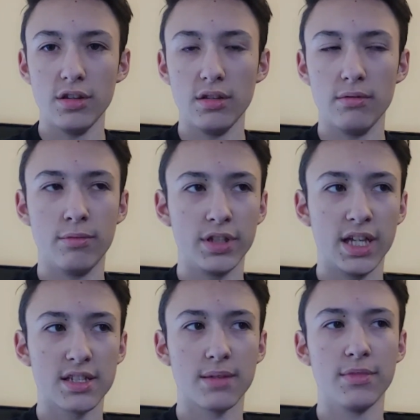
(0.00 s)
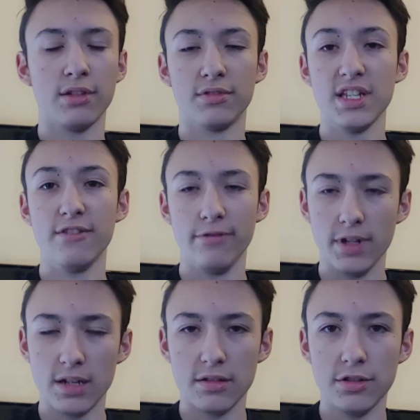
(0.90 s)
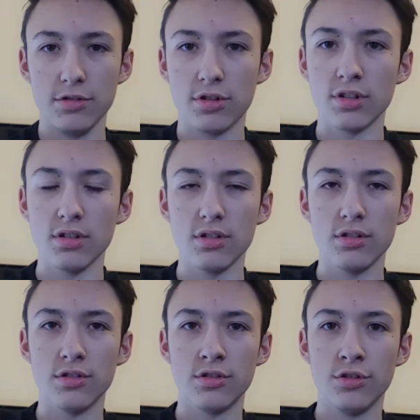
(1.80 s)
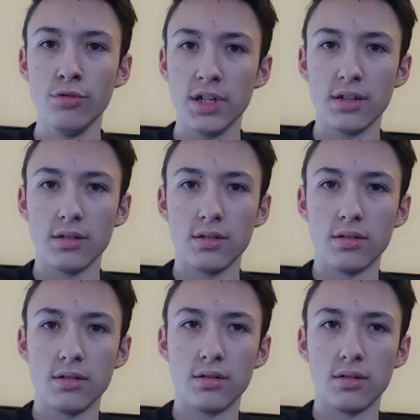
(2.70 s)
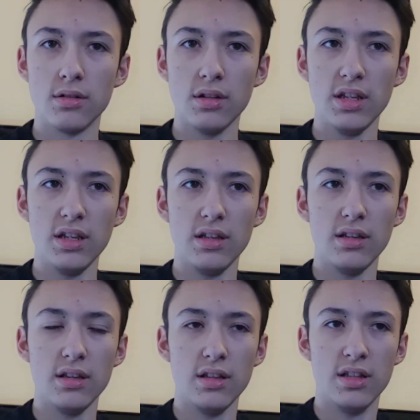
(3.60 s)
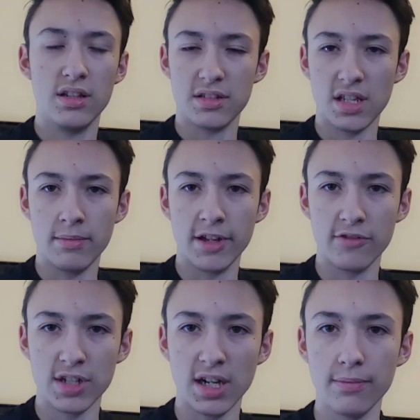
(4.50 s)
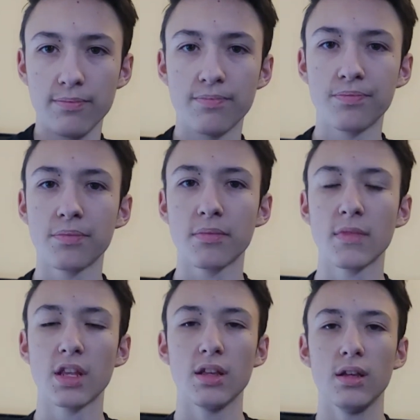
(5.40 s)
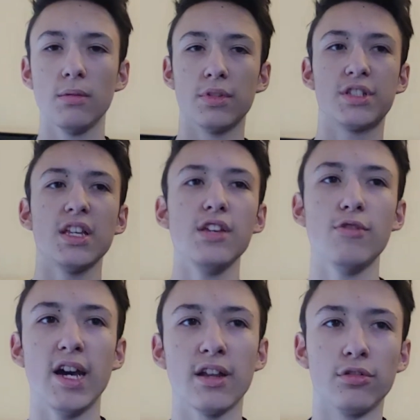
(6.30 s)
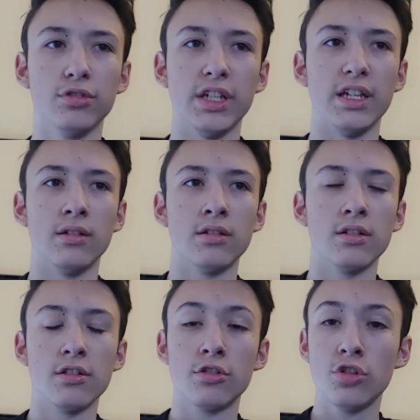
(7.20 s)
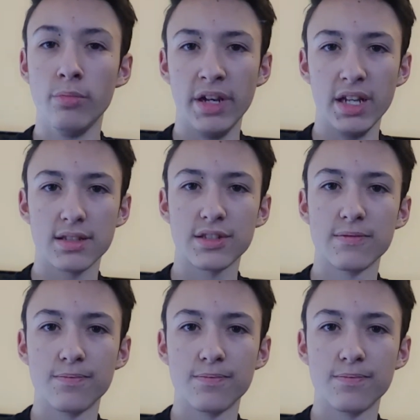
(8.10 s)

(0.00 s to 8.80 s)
but that something was infinite. You couldn't do it in a set amount of time. But say you had only 2 minutes